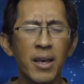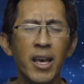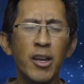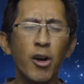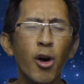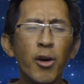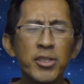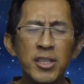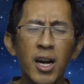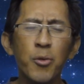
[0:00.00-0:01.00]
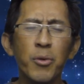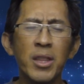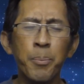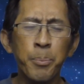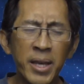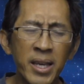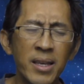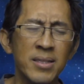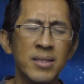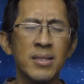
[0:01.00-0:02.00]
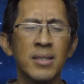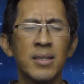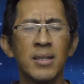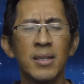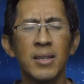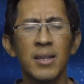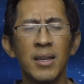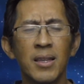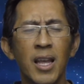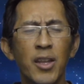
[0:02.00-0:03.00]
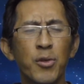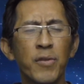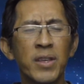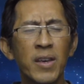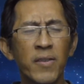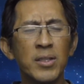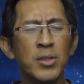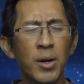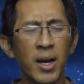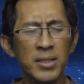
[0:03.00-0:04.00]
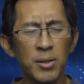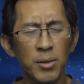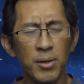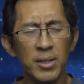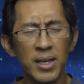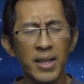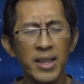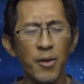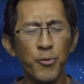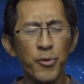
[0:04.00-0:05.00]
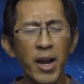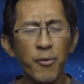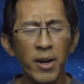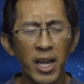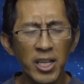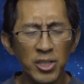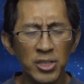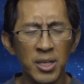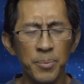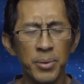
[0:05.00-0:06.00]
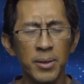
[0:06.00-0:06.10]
It all started with the peace that you've given to us, O oh Lord God, that right relationship.